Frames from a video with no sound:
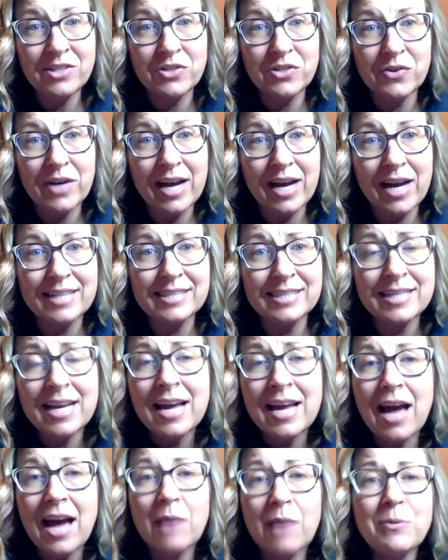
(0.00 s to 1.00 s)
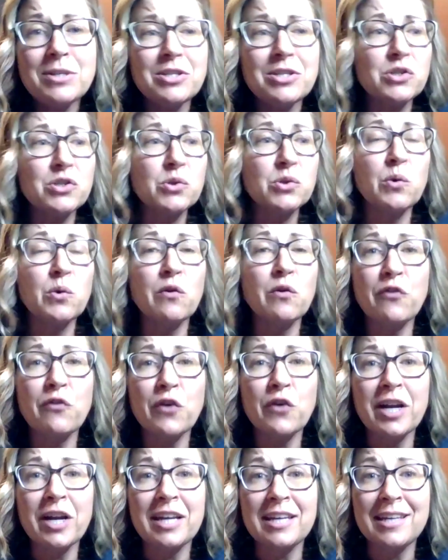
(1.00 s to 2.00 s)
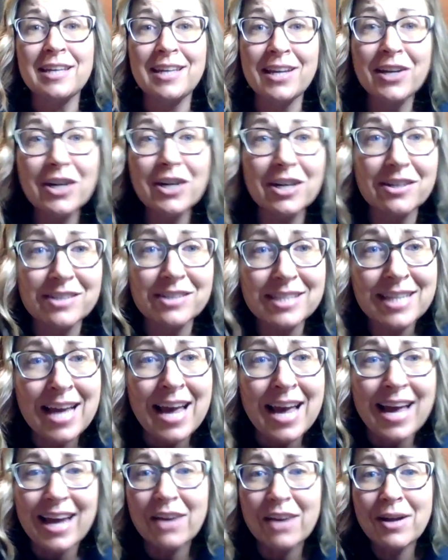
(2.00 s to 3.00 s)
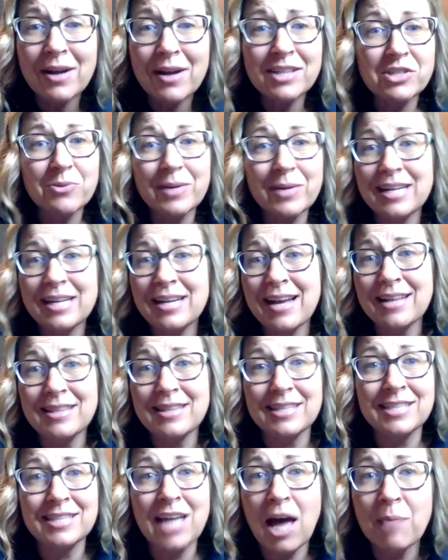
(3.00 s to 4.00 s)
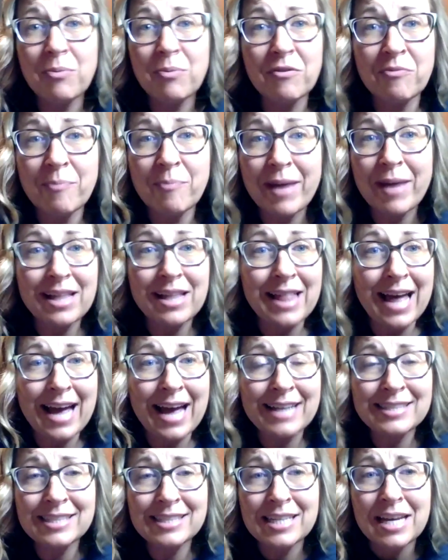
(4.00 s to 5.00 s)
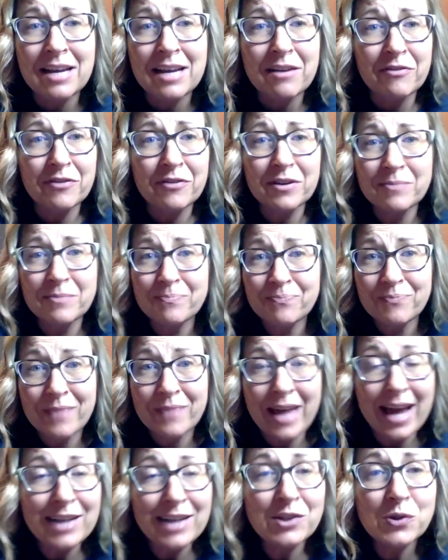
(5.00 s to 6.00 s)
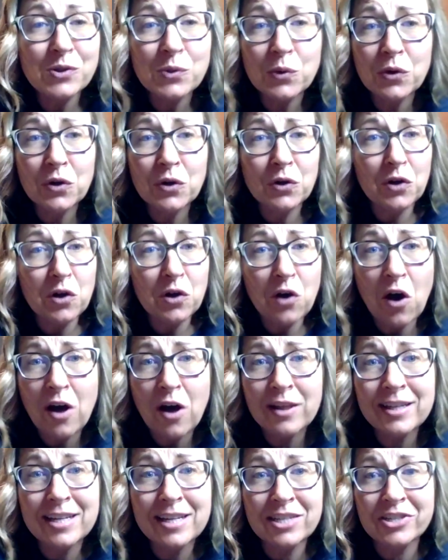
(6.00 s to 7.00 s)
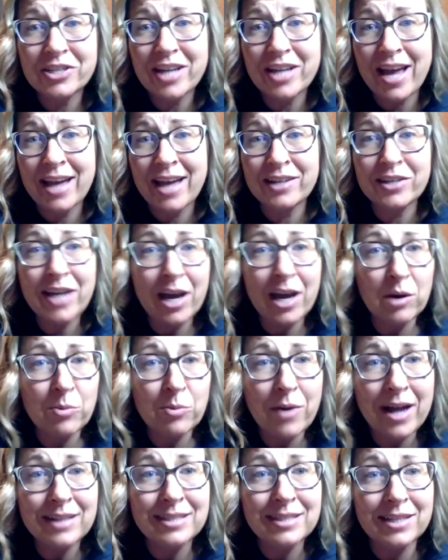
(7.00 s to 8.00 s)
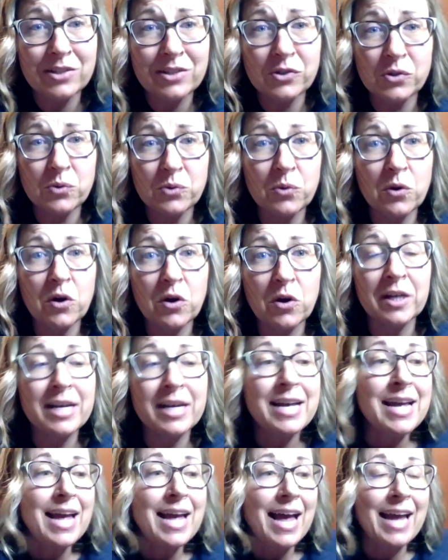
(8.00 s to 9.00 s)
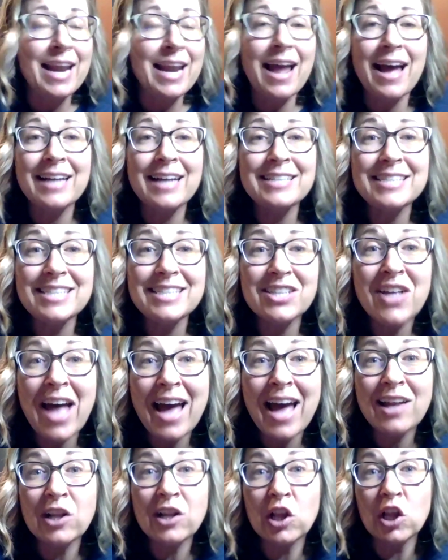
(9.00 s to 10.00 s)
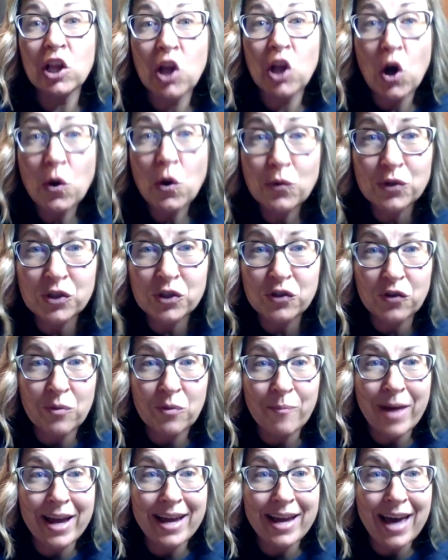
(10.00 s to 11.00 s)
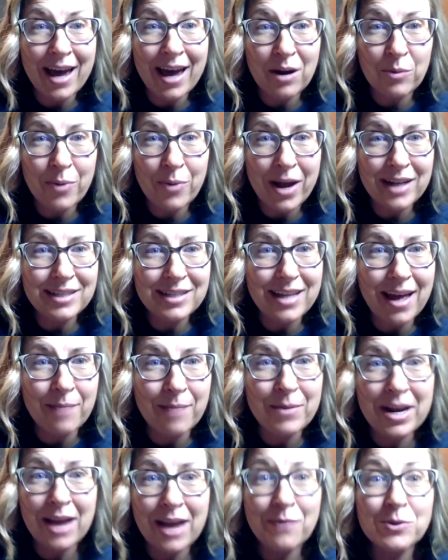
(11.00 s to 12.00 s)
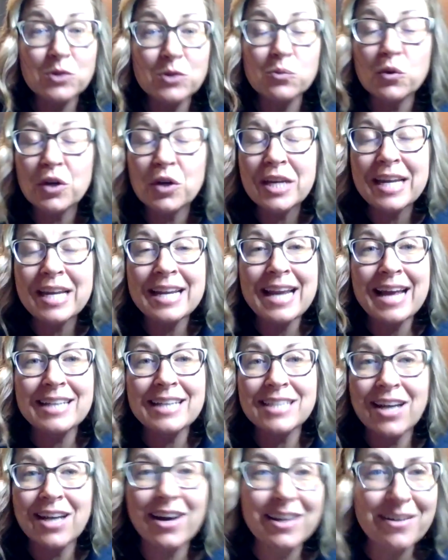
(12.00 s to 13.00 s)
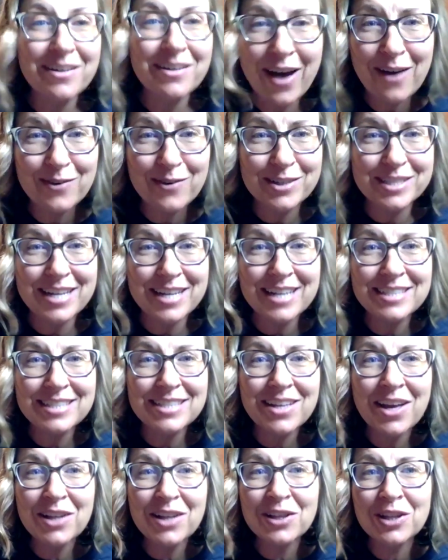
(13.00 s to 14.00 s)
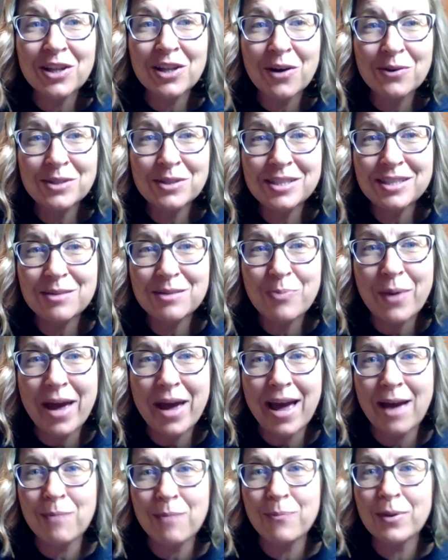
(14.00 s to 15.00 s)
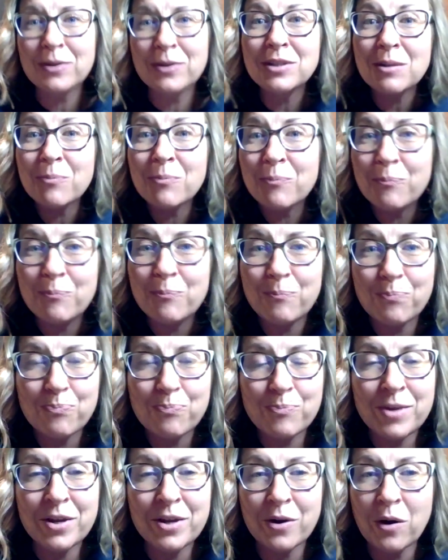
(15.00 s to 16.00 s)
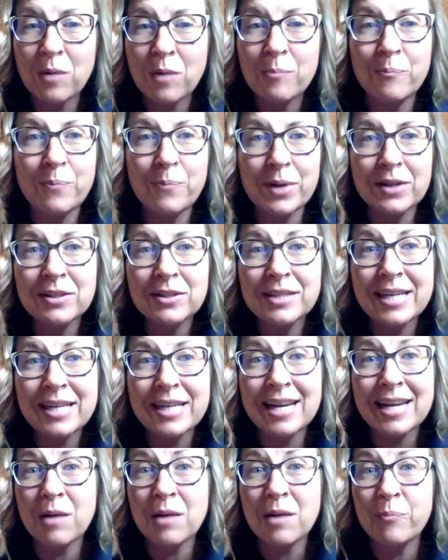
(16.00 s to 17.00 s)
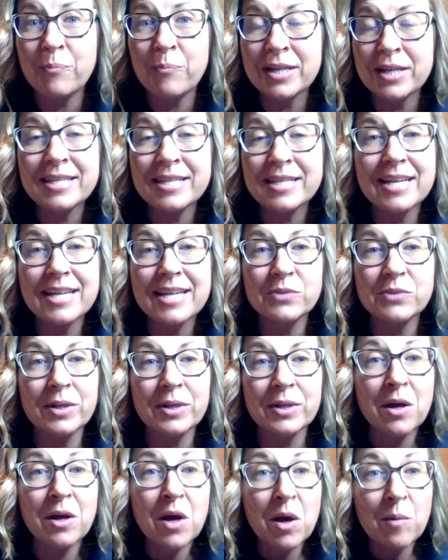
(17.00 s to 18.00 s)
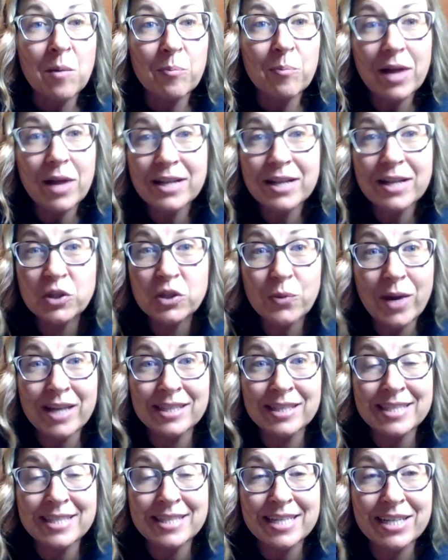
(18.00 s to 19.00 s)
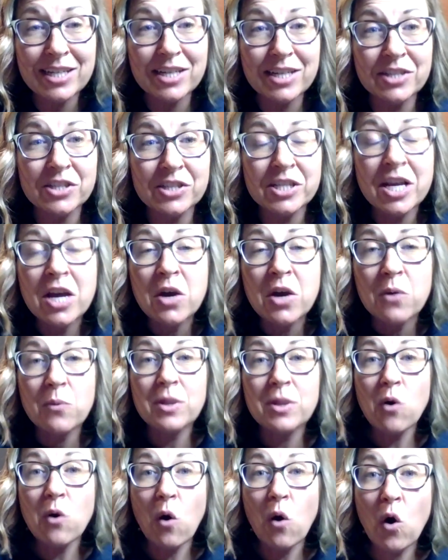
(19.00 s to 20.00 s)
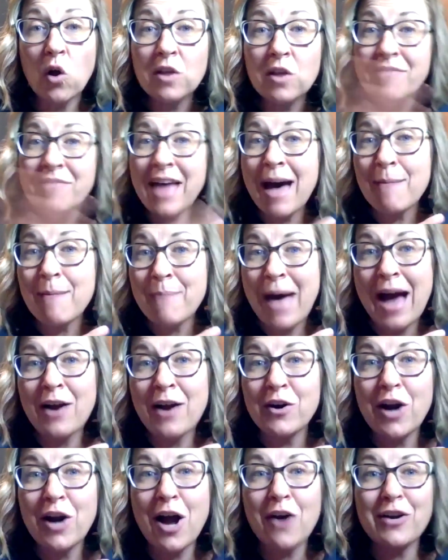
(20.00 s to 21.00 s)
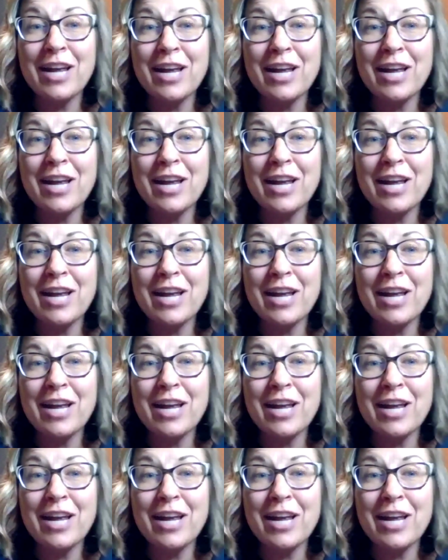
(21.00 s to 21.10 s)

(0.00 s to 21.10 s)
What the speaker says: You guys, I went to school for years. I graduated at the top of my class from high school, college, and chiropractic school, and I still had loans from my chiropractic. I mean, I was working a ton of hours and I still had loans to pay. I built a building and a business with blood, sweat, and tears, with all of that background.